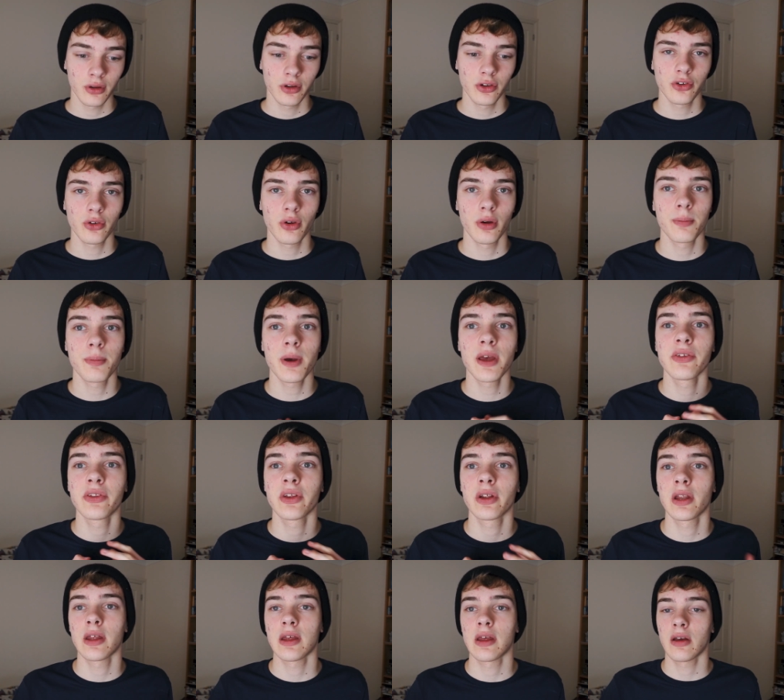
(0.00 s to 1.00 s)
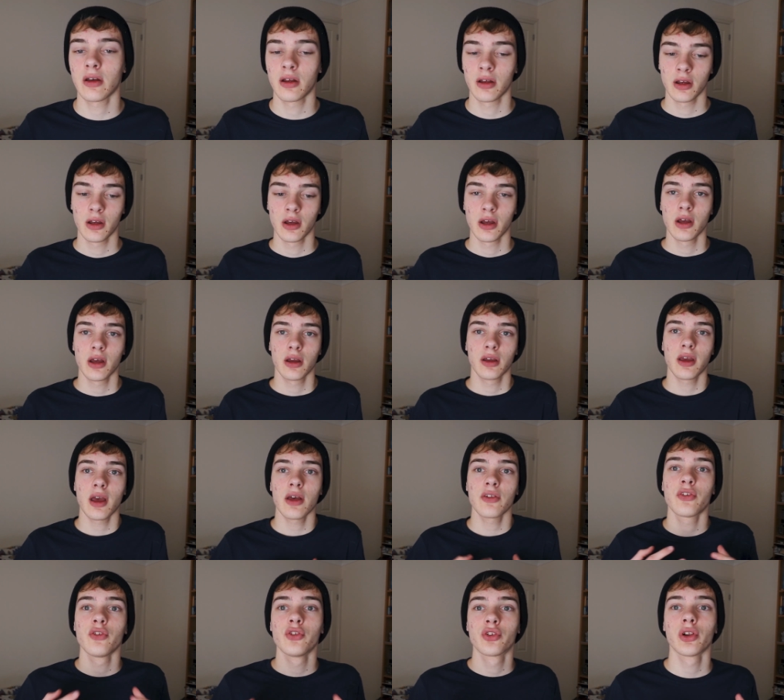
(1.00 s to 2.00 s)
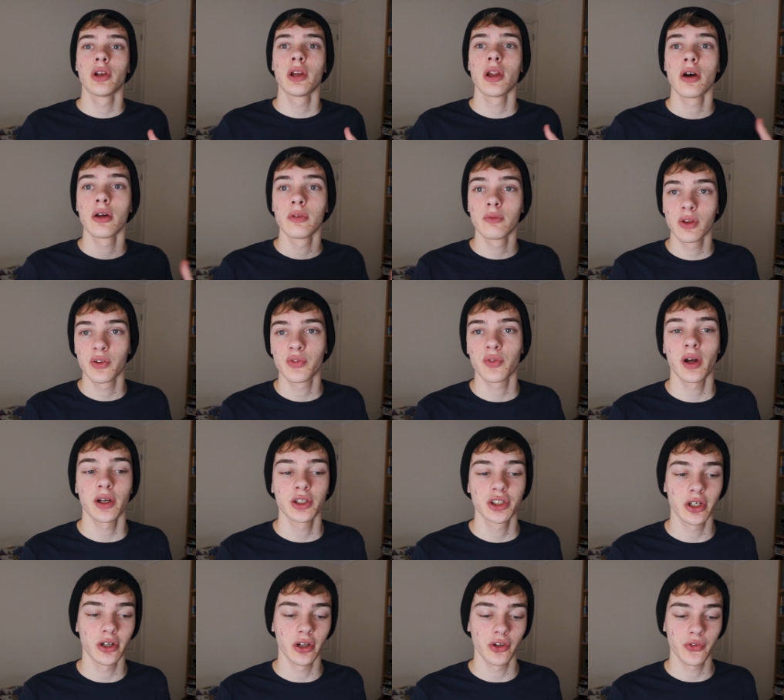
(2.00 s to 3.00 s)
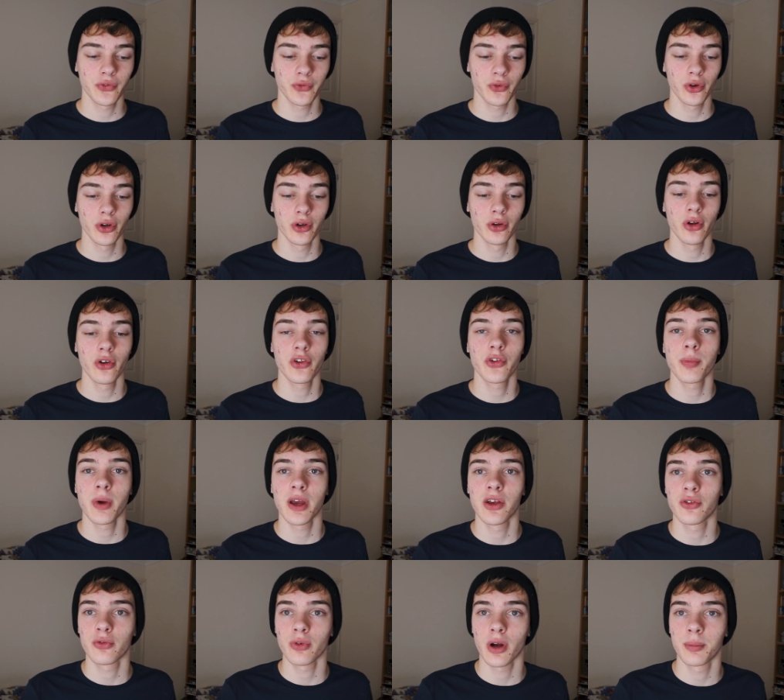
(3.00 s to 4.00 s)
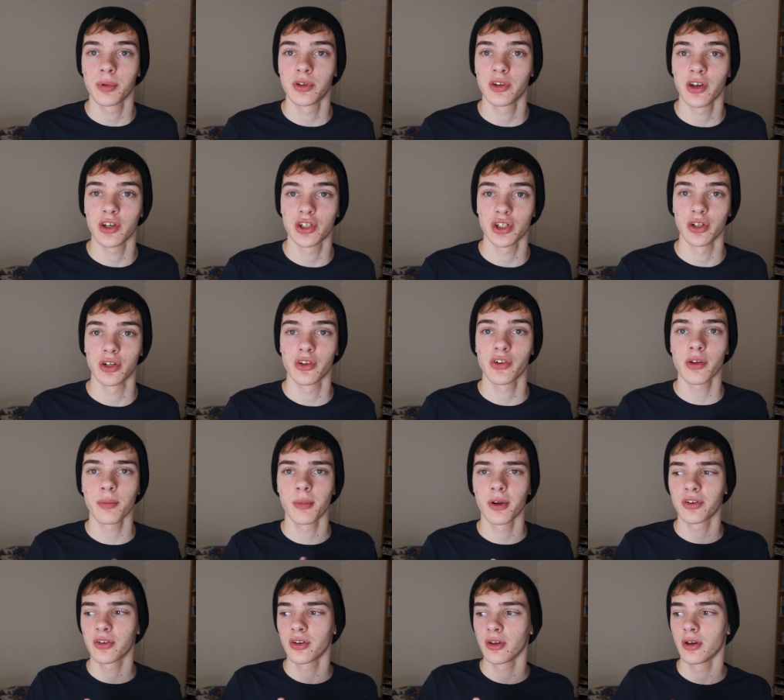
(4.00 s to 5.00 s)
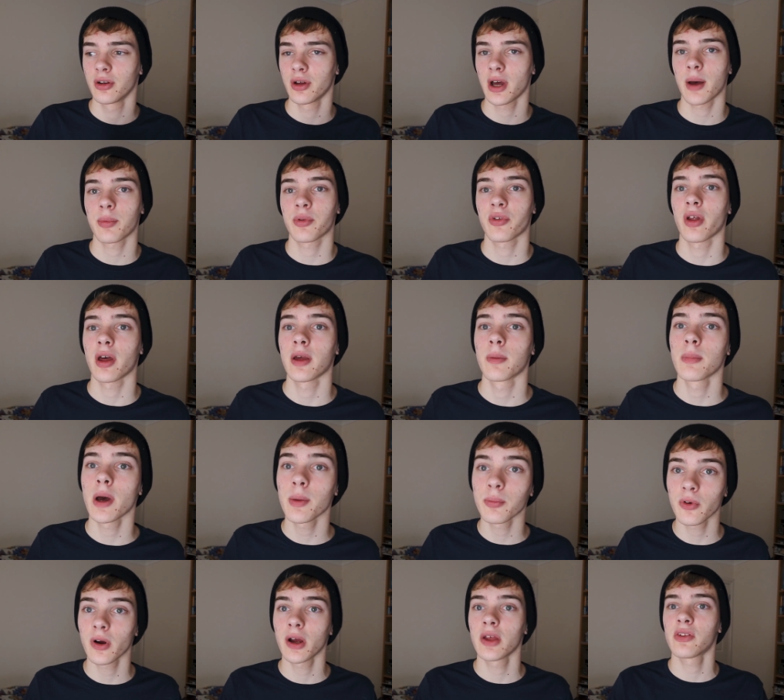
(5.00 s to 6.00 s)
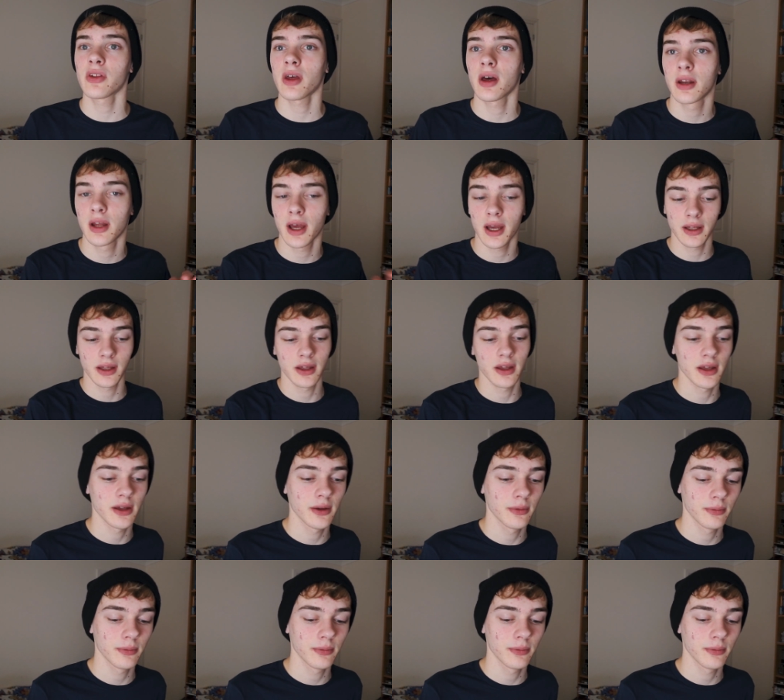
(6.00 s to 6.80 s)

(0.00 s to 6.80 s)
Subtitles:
So it basically gets you to learn these flashcards through spaced repetition, similar to apps like Memrise and Anki.